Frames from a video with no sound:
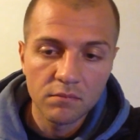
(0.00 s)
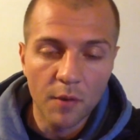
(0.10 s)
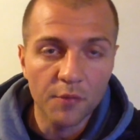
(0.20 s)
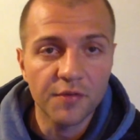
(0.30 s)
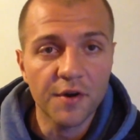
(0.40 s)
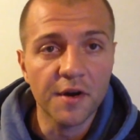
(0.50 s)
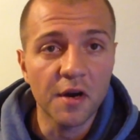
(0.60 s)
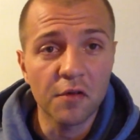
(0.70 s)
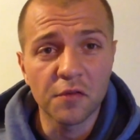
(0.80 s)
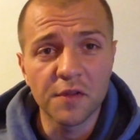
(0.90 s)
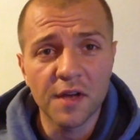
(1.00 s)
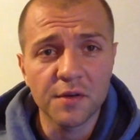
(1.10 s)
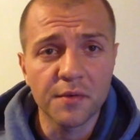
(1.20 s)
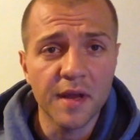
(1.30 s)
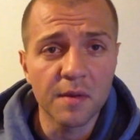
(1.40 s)
I was very careful not
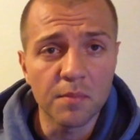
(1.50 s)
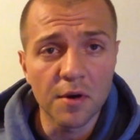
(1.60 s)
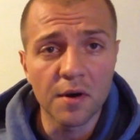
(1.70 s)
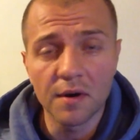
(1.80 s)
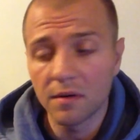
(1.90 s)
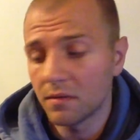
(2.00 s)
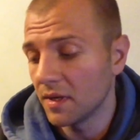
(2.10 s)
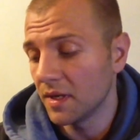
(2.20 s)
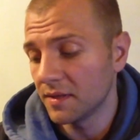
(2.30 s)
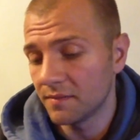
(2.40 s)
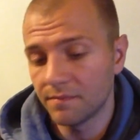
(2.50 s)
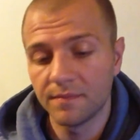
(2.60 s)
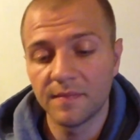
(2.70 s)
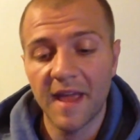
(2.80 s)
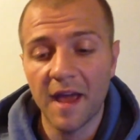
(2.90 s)
to create a burr
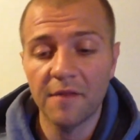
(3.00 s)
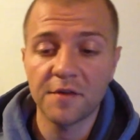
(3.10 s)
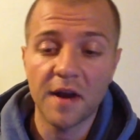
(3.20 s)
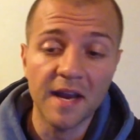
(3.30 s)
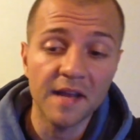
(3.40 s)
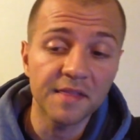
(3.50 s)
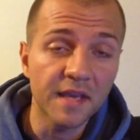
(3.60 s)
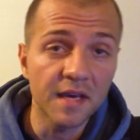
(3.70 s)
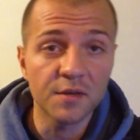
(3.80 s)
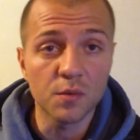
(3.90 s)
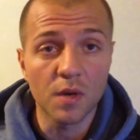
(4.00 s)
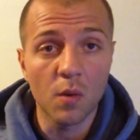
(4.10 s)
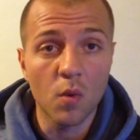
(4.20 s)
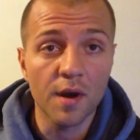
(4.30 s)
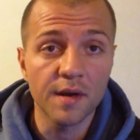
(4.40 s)
after I got the edge where
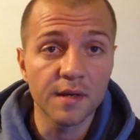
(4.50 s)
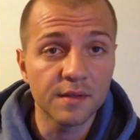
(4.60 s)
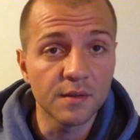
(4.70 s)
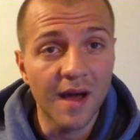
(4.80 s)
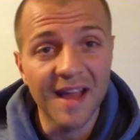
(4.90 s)
I wanted it to.